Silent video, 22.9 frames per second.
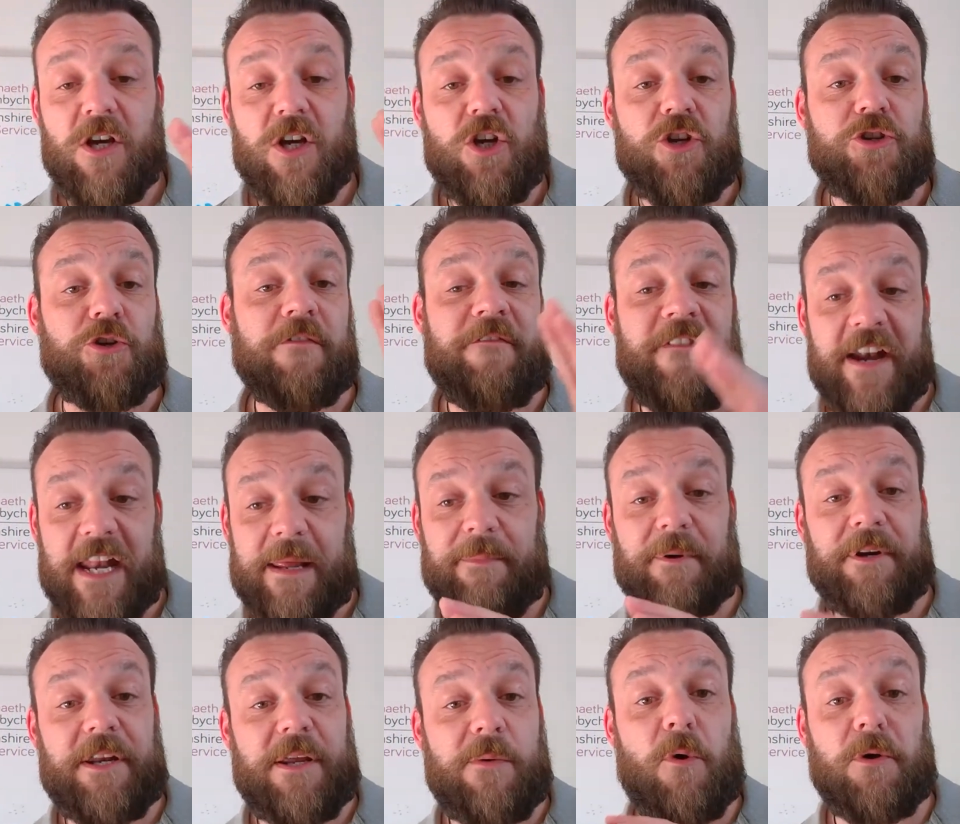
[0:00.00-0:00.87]
So if
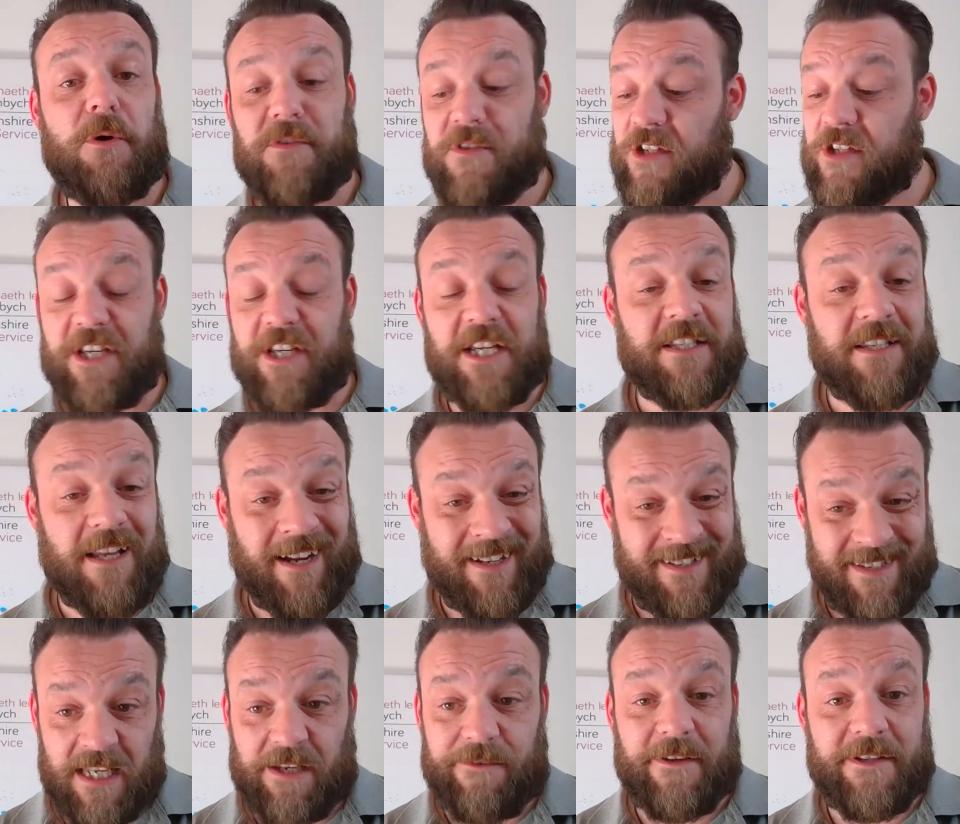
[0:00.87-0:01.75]
anybody wants this
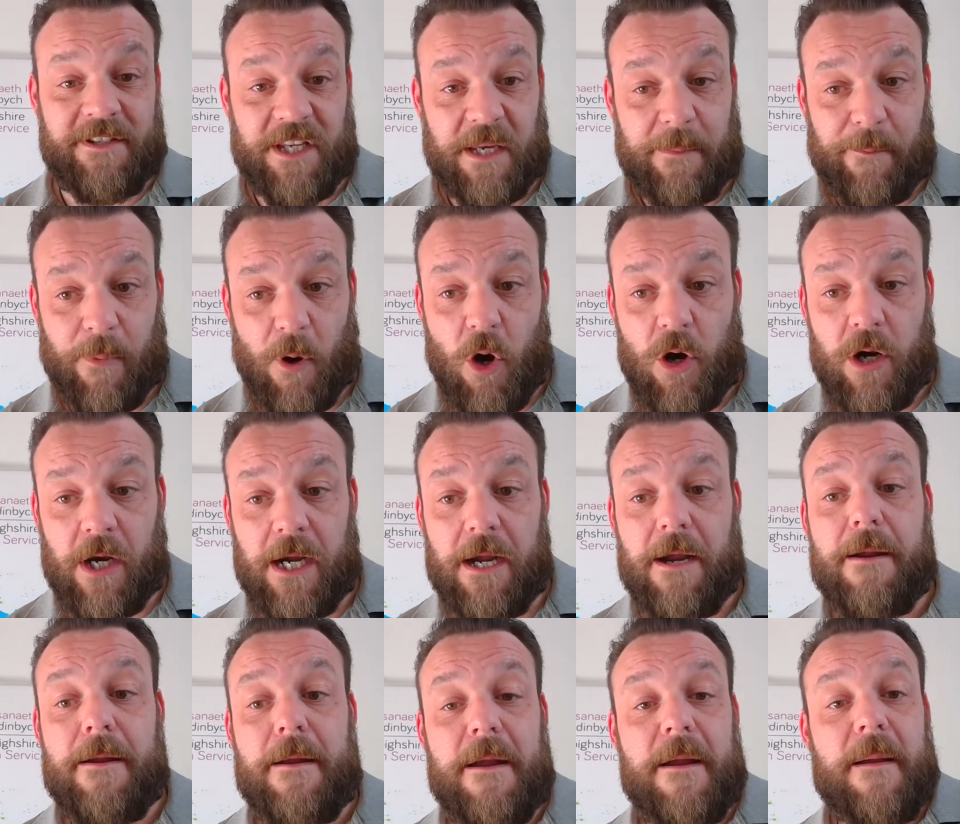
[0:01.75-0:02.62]
activity book,
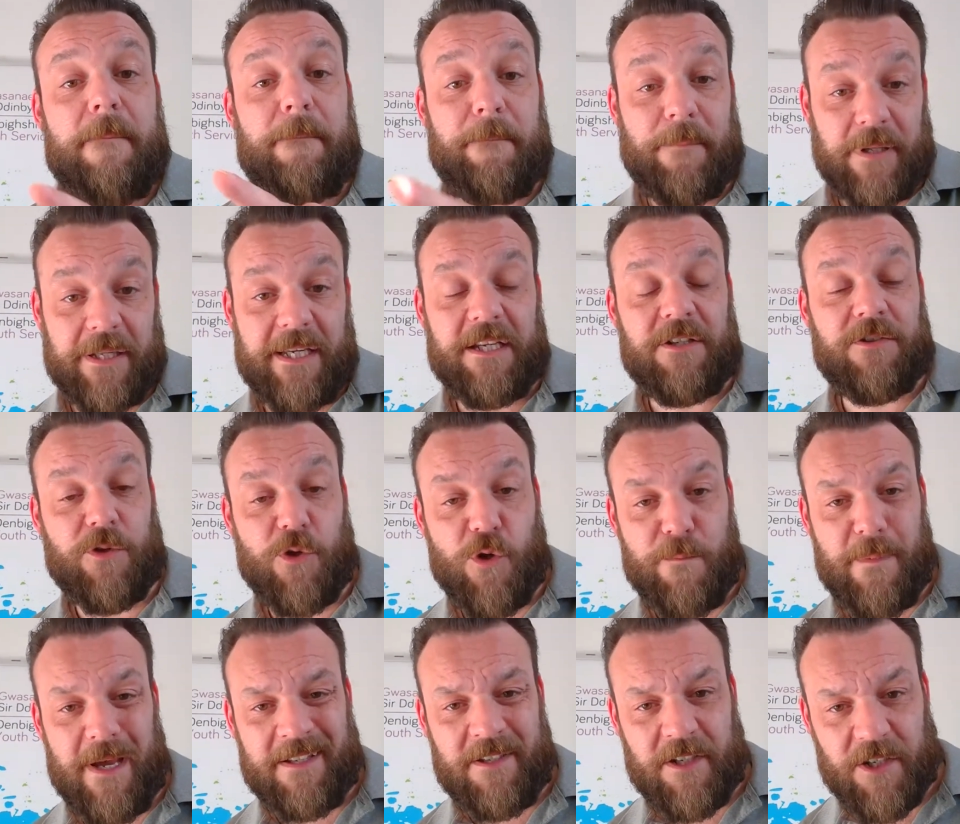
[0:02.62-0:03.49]
please do
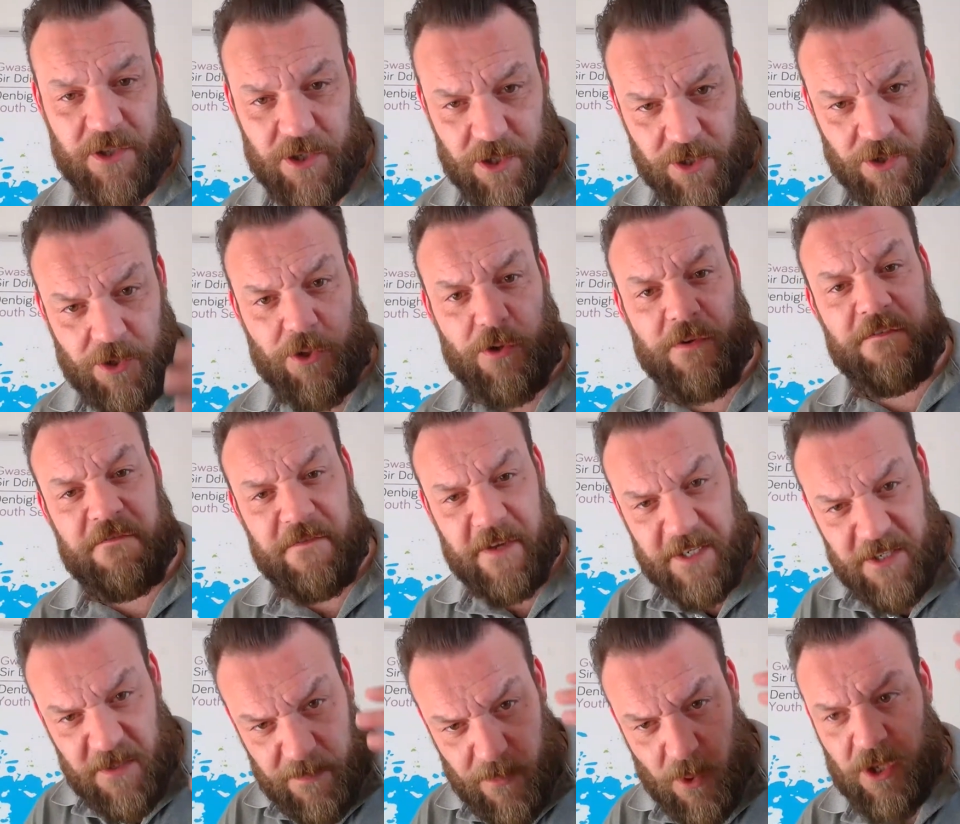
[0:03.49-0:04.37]
message us through
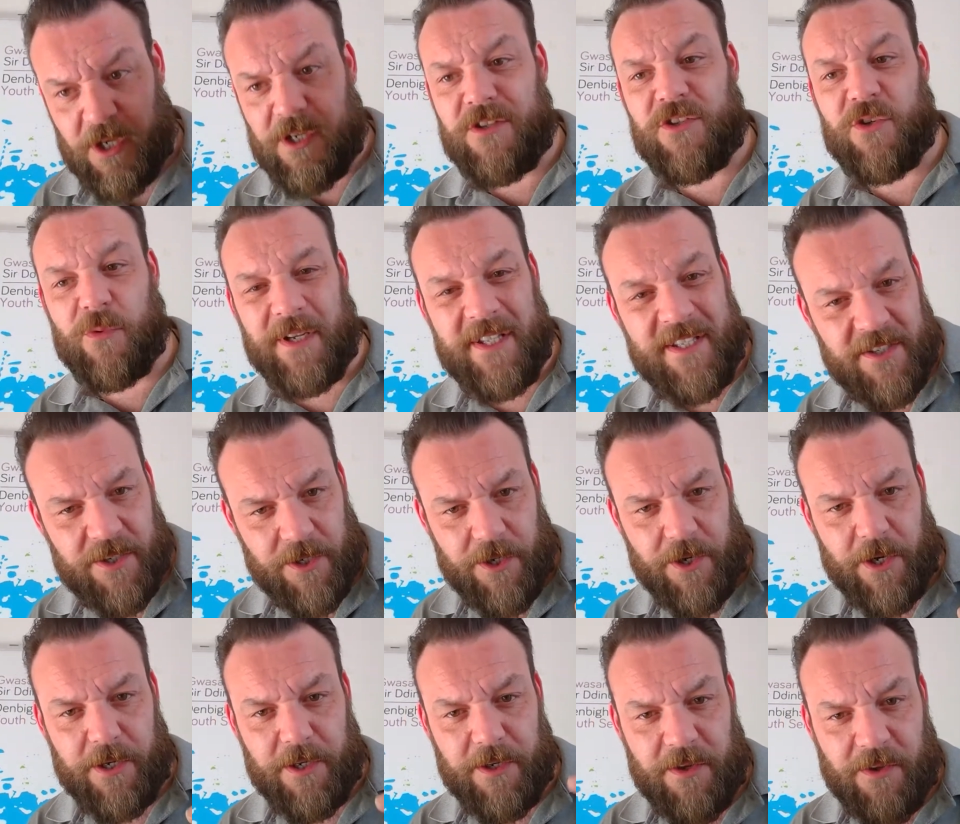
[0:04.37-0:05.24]
Facebook and
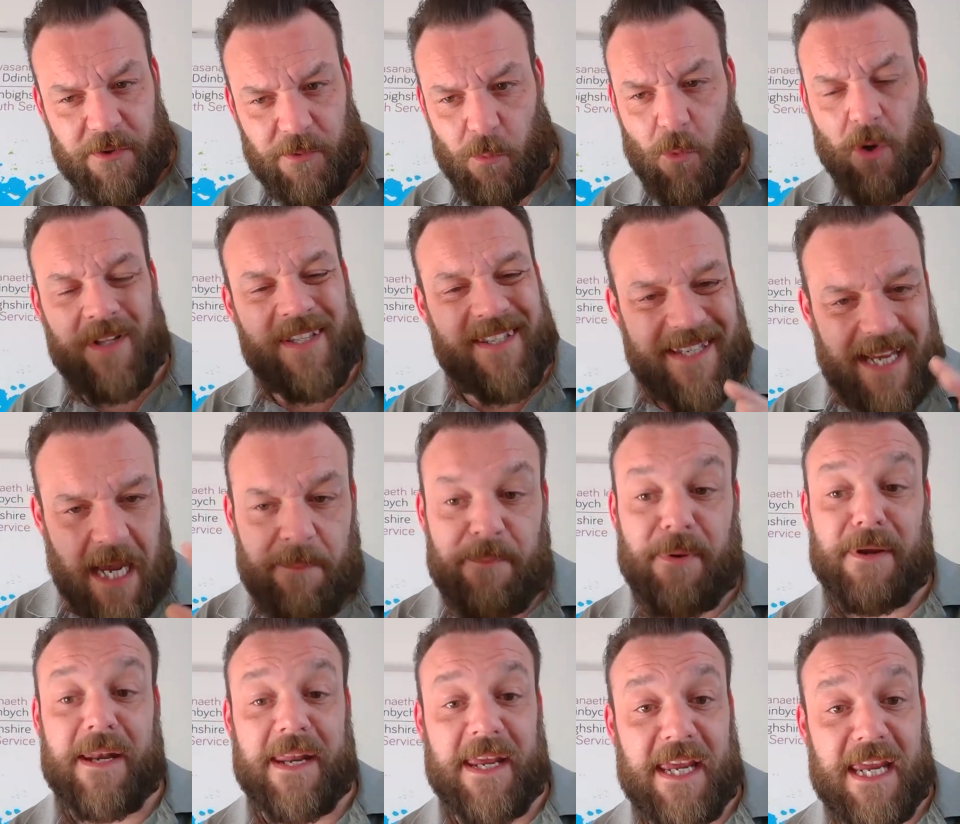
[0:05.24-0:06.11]
Twitter and WhatsApp
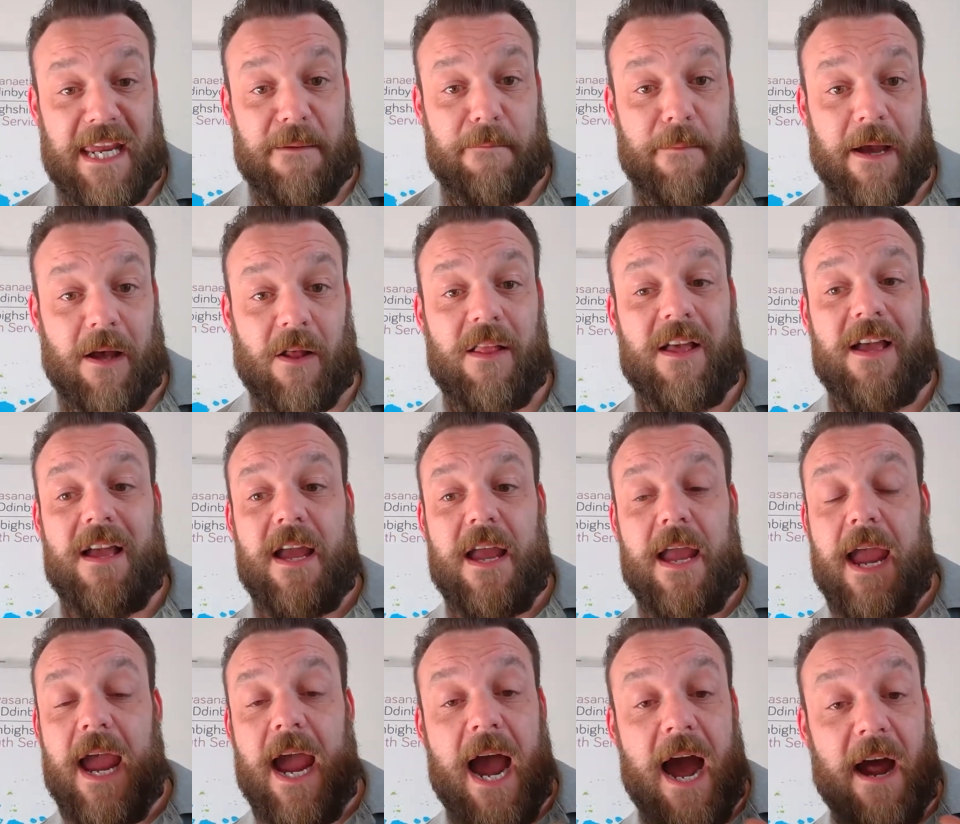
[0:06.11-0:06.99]
and email,
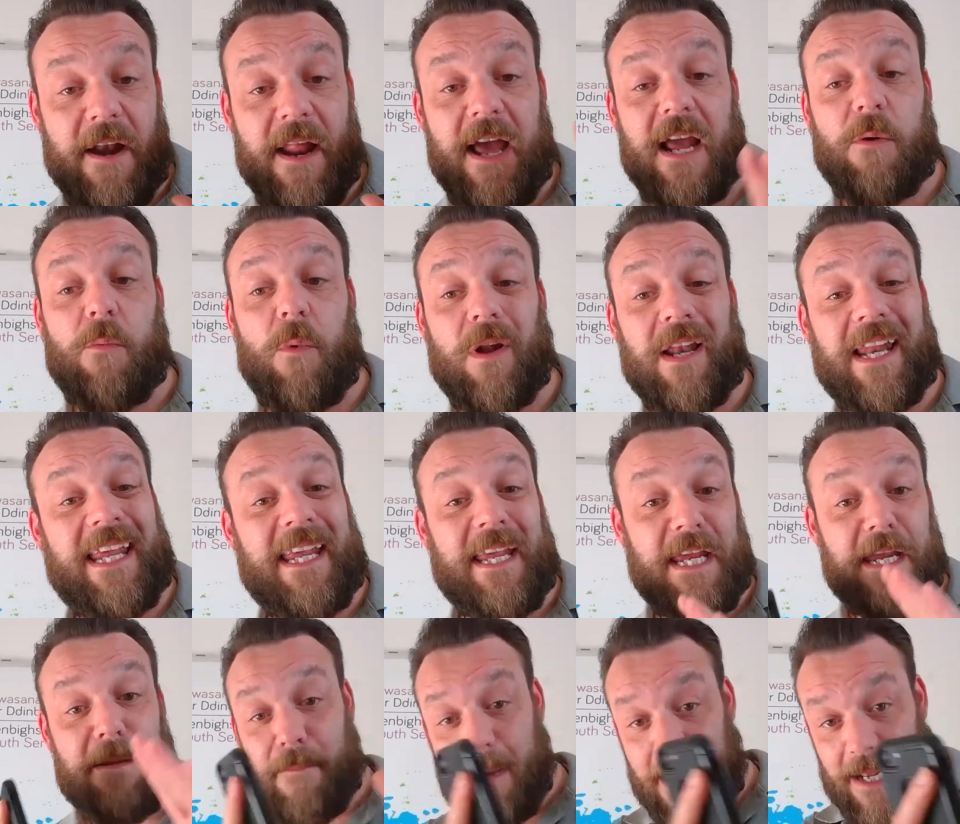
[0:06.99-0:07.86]
and I will
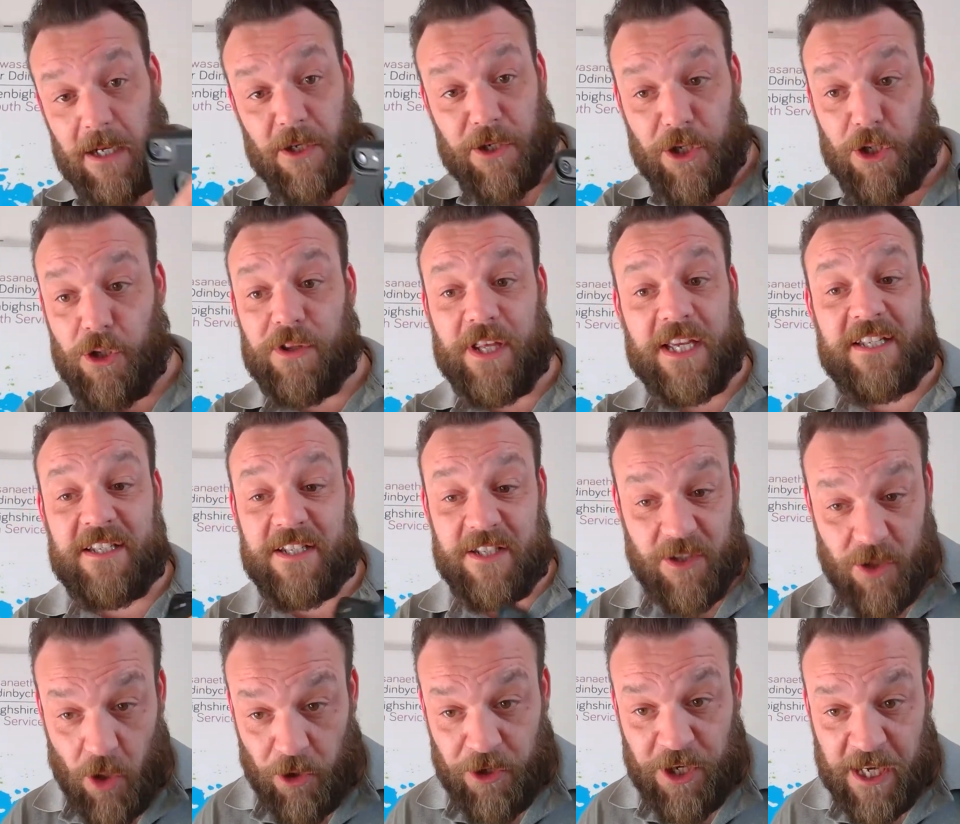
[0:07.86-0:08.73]
email you
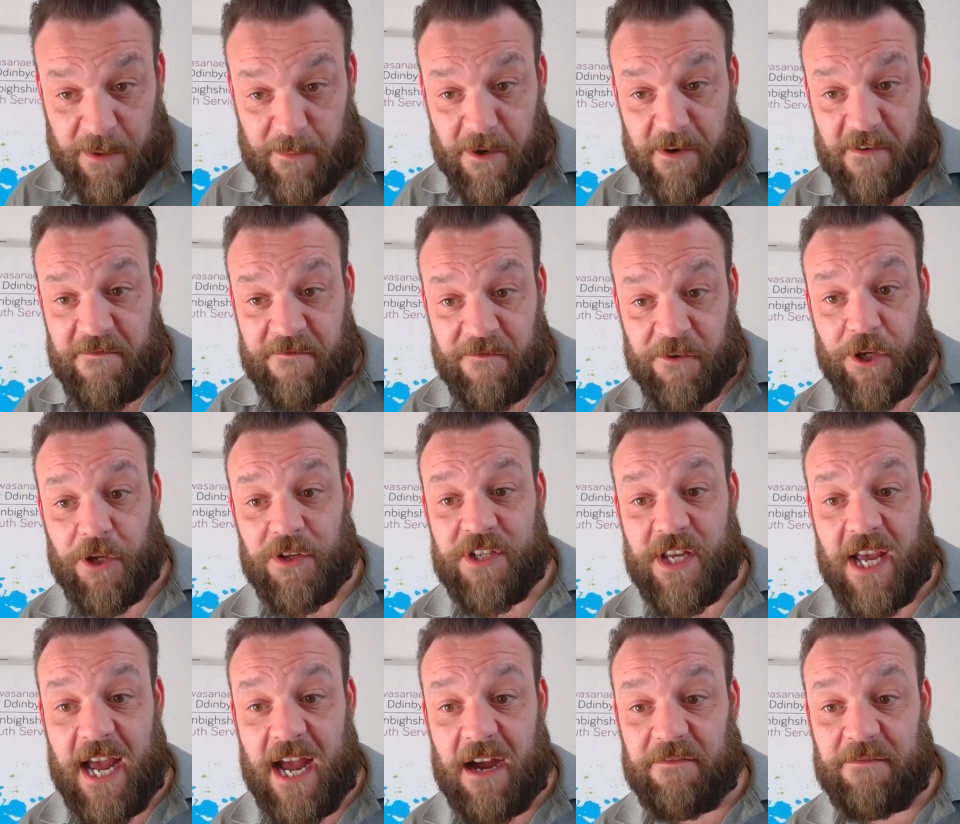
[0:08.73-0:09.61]
this document for you
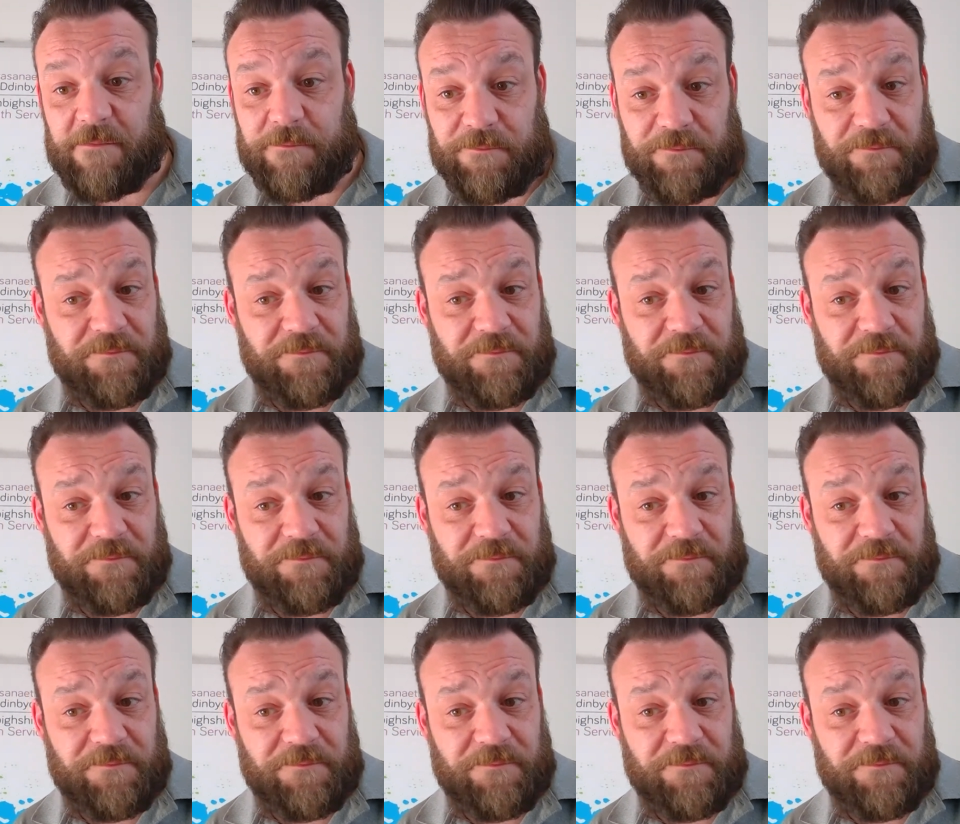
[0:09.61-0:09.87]
to have.